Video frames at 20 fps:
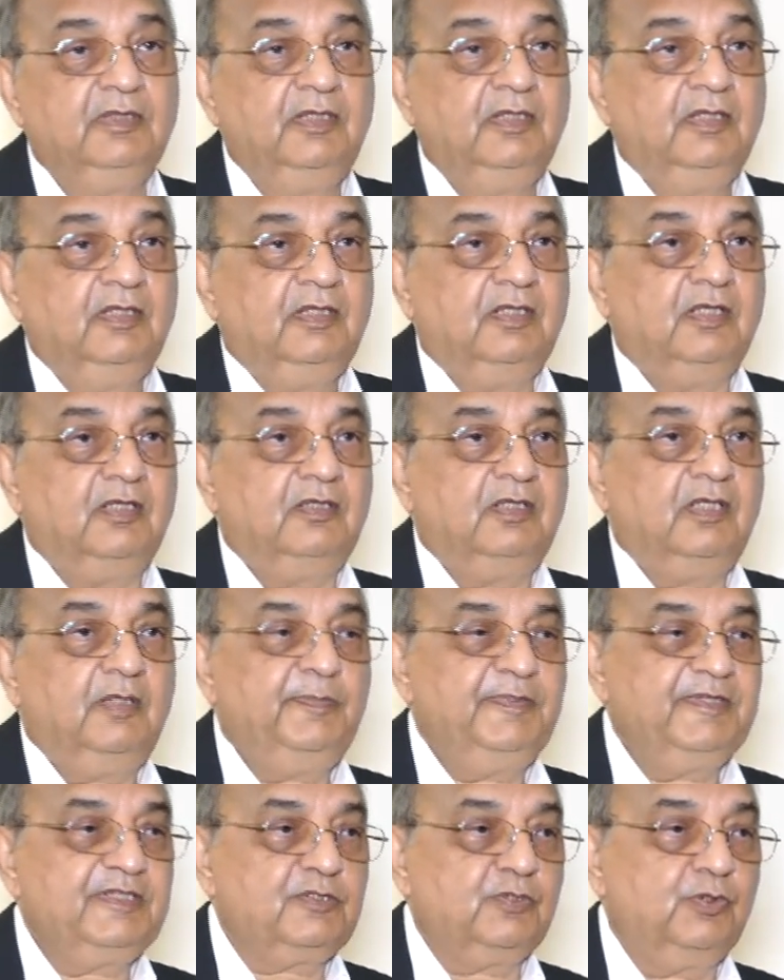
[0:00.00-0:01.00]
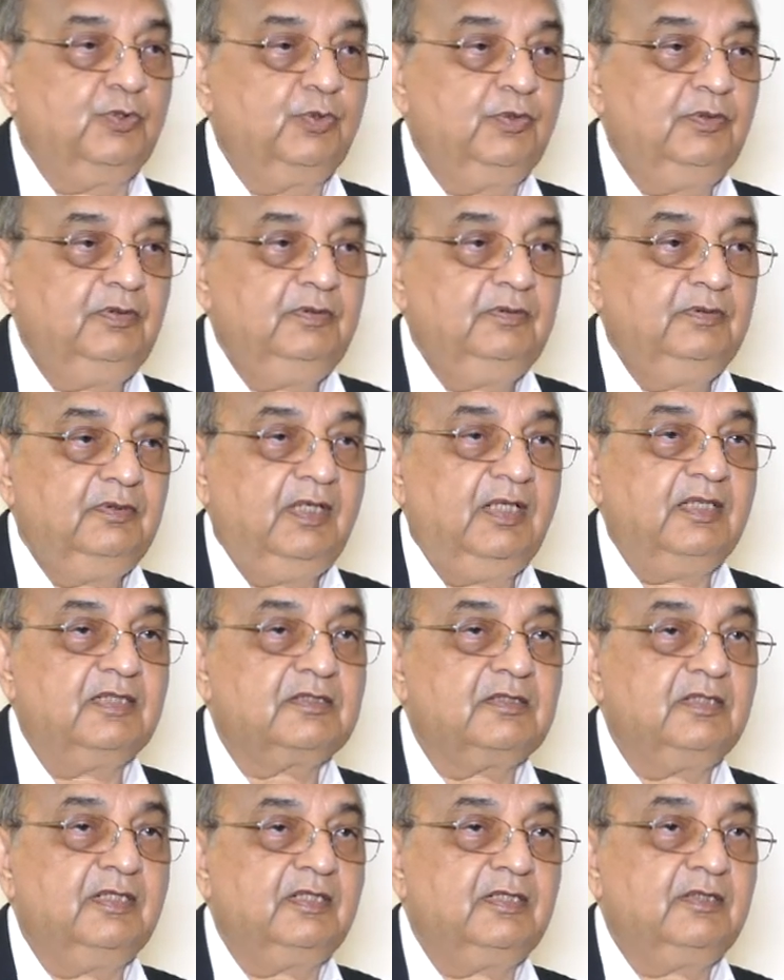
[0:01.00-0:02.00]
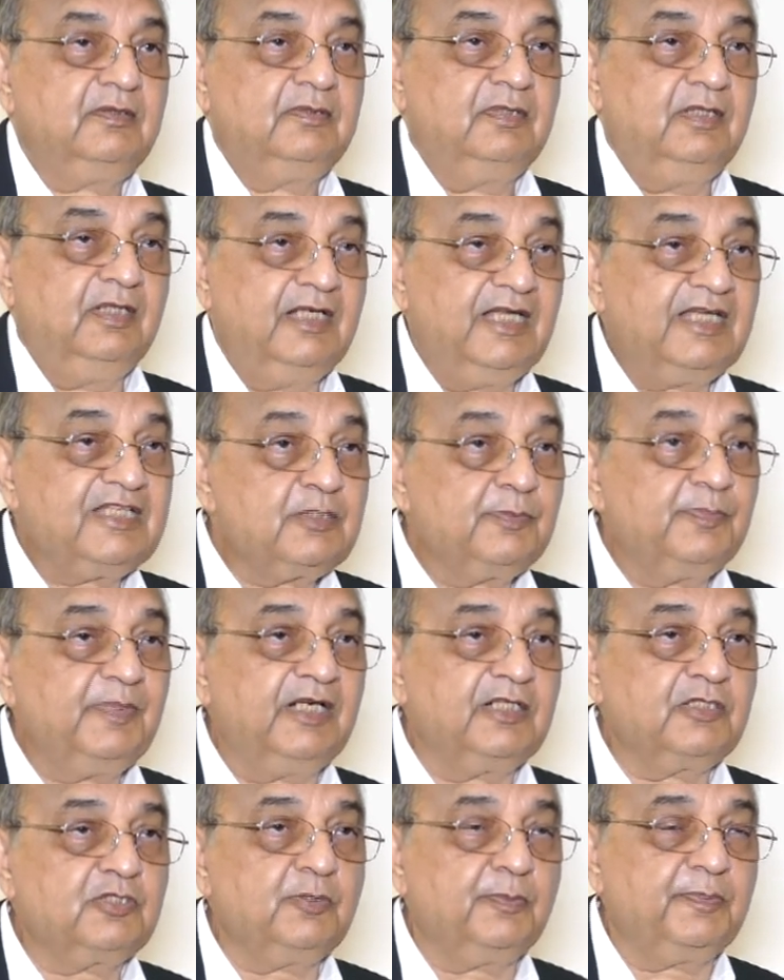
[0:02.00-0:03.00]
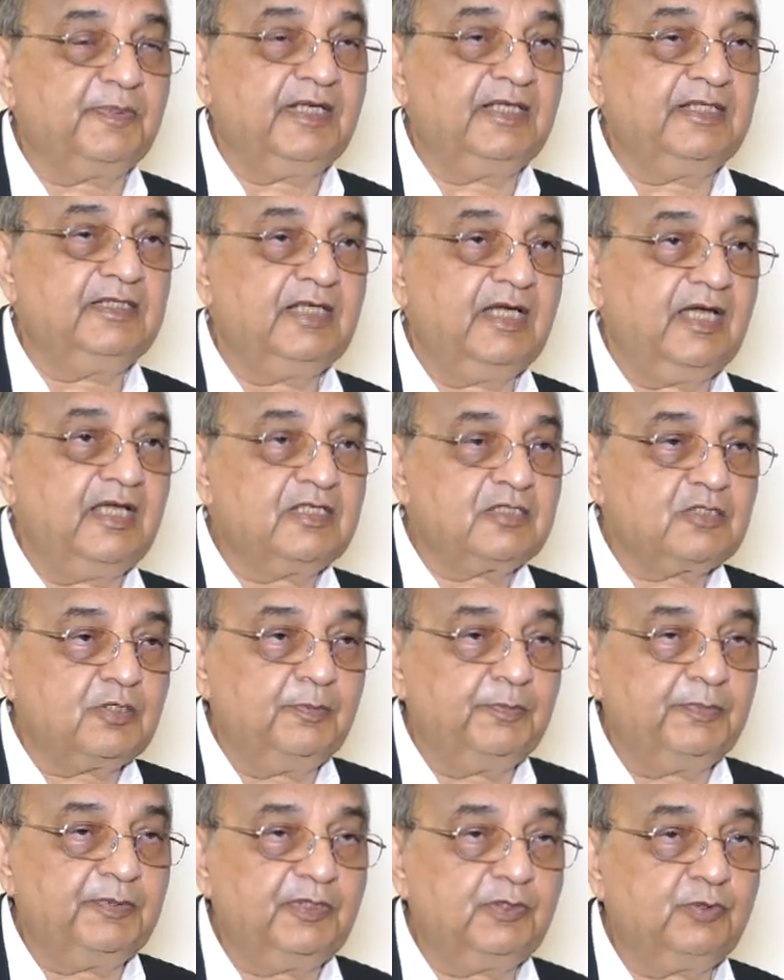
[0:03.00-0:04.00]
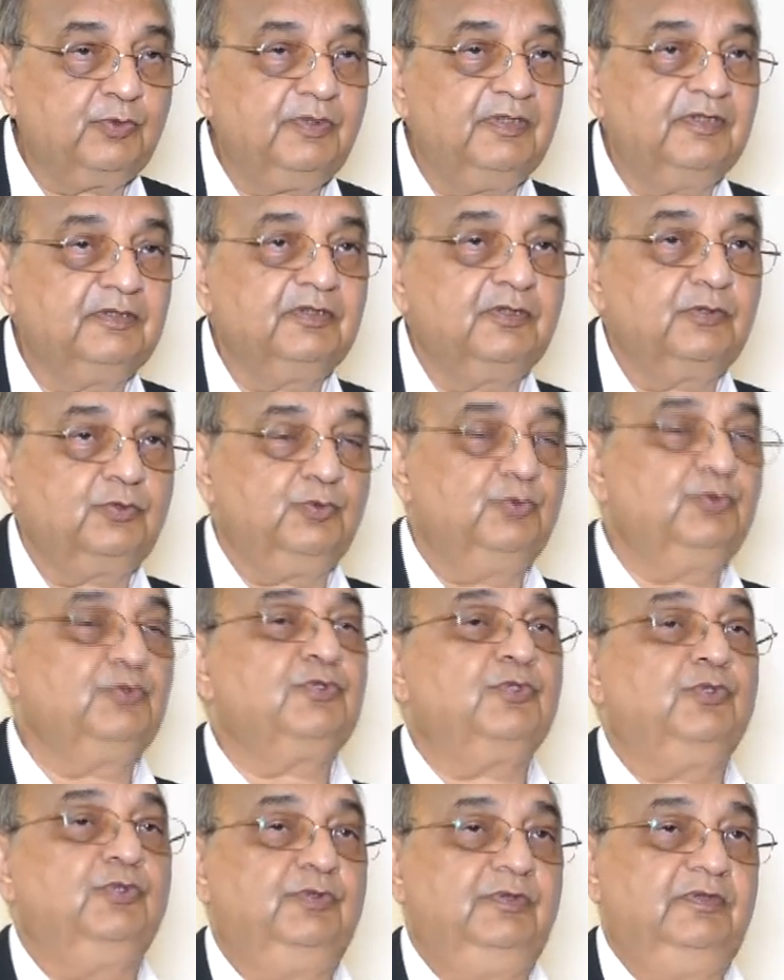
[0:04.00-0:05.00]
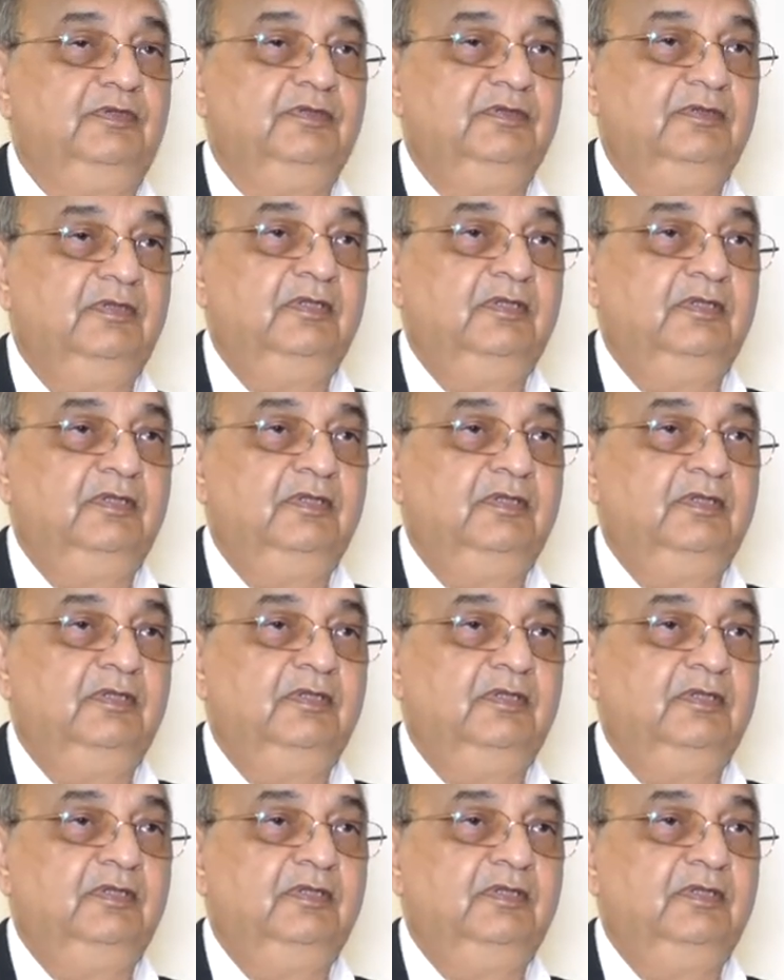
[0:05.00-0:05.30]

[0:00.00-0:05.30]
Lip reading: now upper zone has got less blood supply as compared to other 2 zones.